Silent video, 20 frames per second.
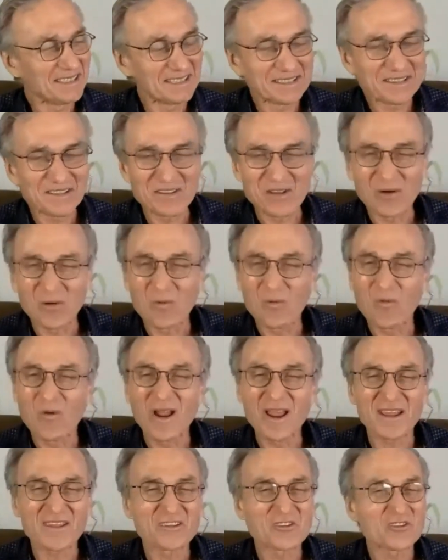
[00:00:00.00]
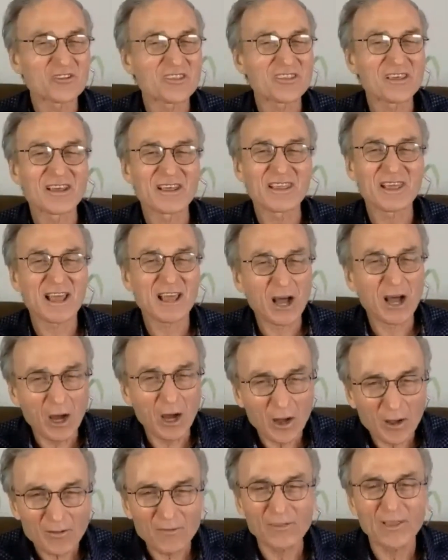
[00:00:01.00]
the way the
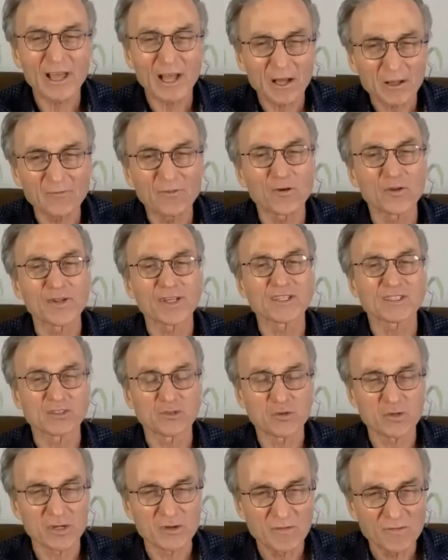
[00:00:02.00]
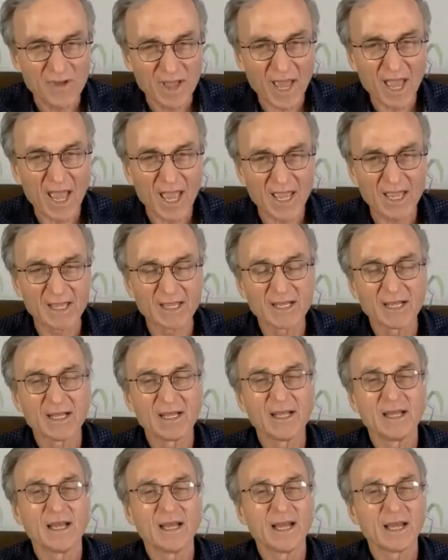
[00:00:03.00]
health, healthfulness you convey
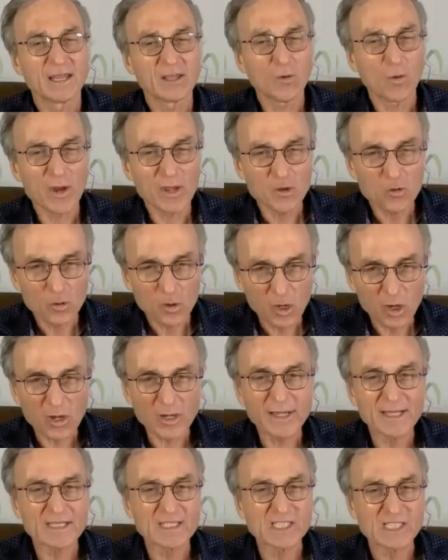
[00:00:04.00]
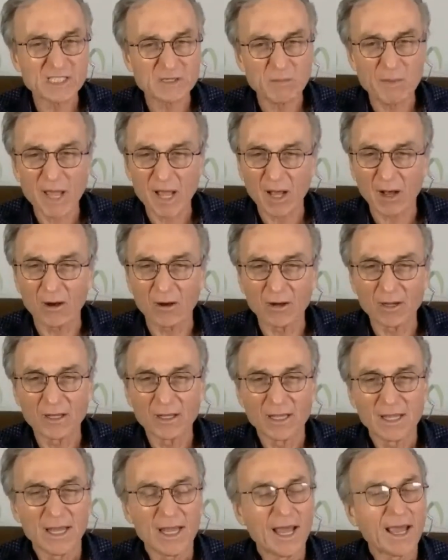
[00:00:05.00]
and the way you look and smell
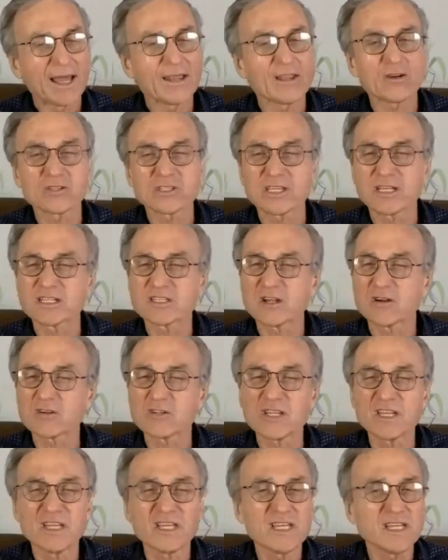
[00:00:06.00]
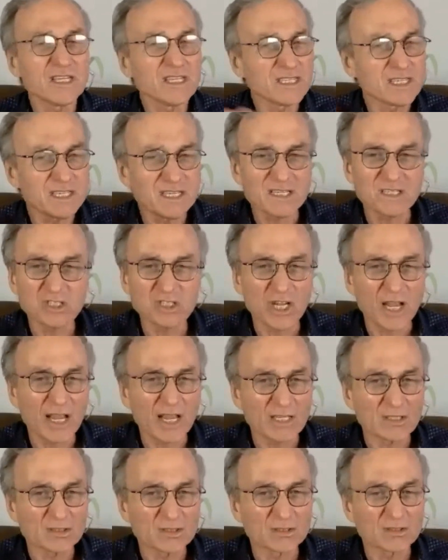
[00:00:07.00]
and those things are easy to
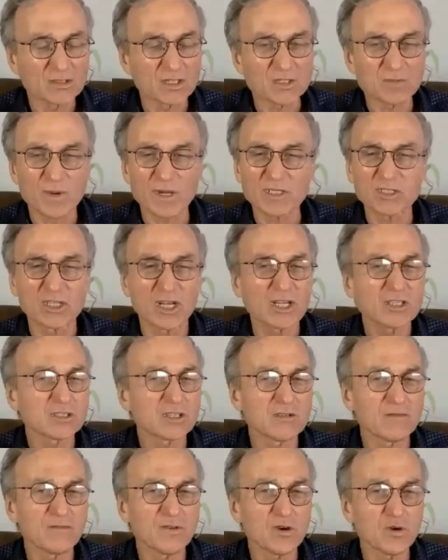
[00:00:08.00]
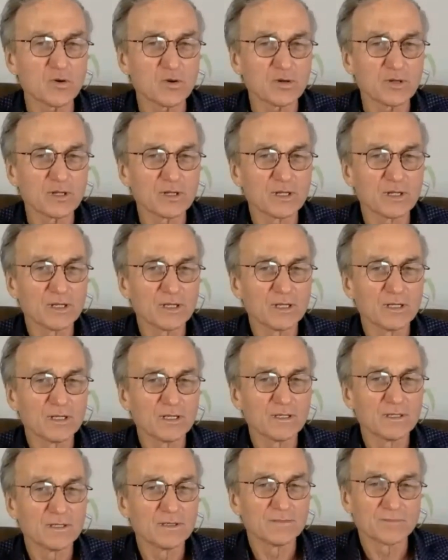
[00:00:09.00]
change just by changing the food.
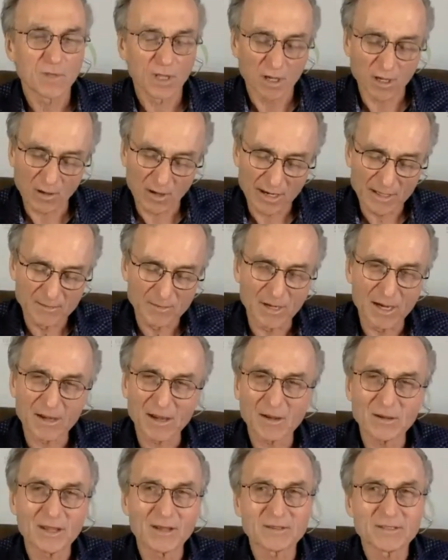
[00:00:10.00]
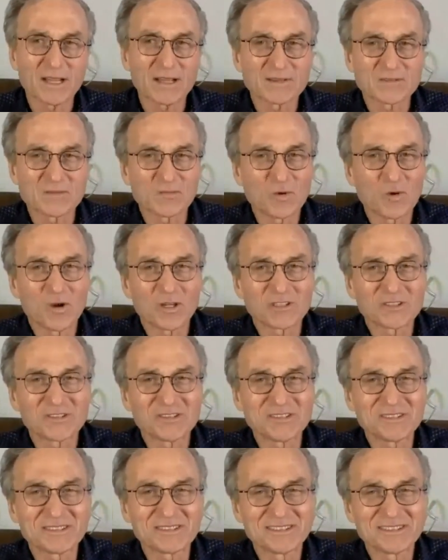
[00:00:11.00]
All right. I, would love to have some questions.